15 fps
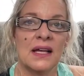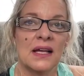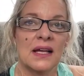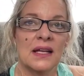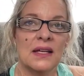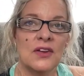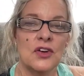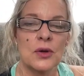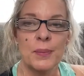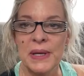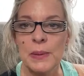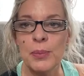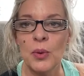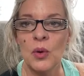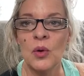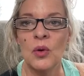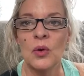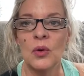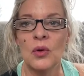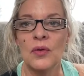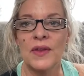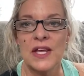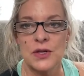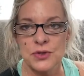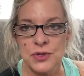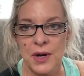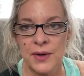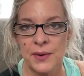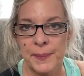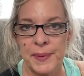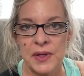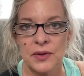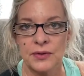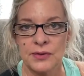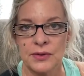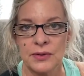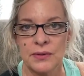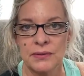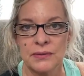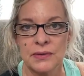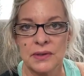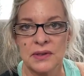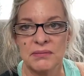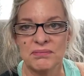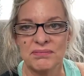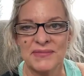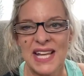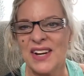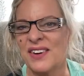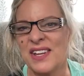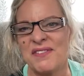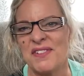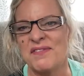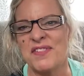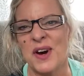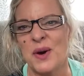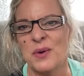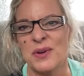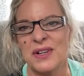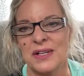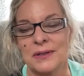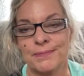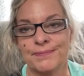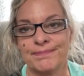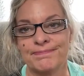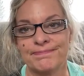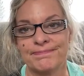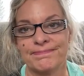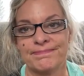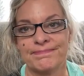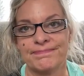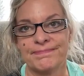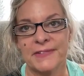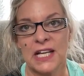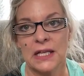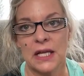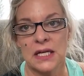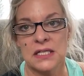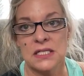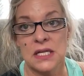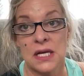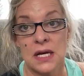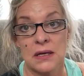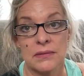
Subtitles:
Your people that you try to appeal to, they don't even vote. Good luck to you.